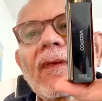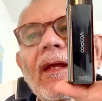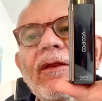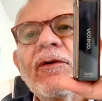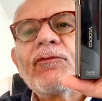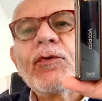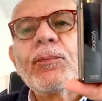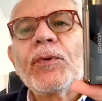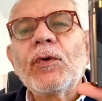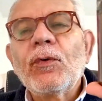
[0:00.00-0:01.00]
The
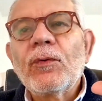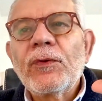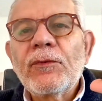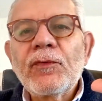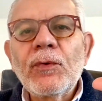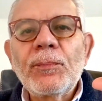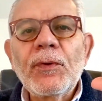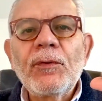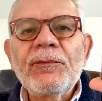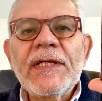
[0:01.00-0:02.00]

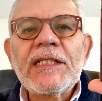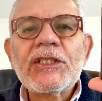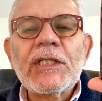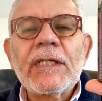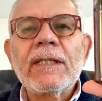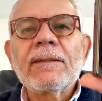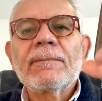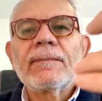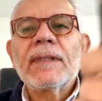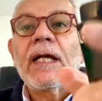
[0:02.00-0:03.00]
Voopoo Vinci.
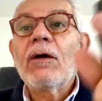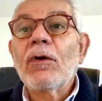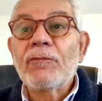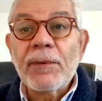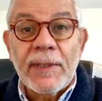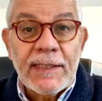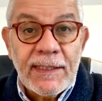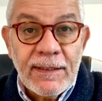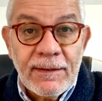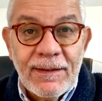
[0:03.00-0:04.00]
Hello
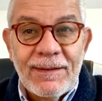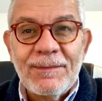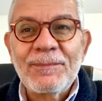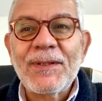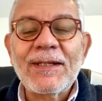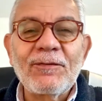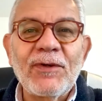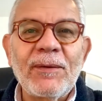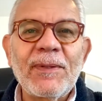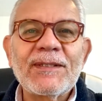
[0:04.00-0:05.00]
everybody. Thank you
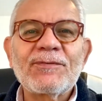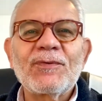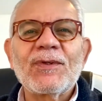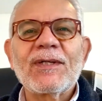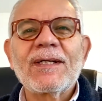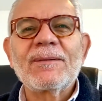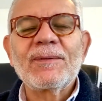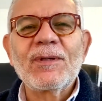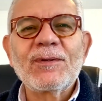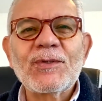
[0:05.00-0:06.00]
very much for
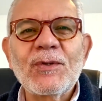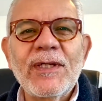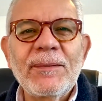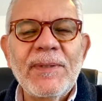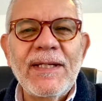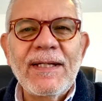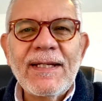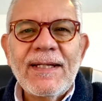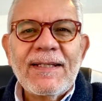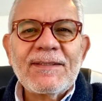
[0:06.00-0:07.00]
joining me.
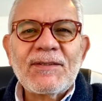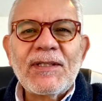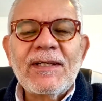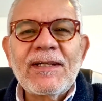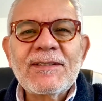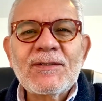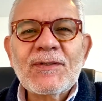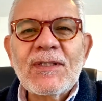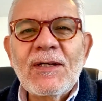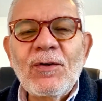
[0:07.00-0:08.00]
It's really nice to
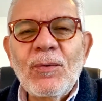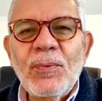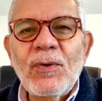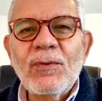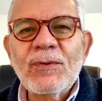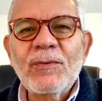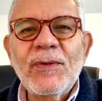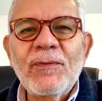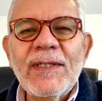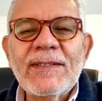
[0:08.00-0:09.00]
see you and hope you're all
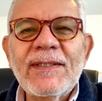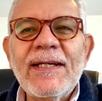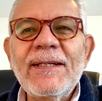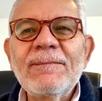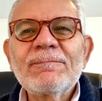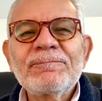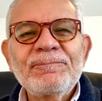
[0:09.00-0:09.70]
doing well today.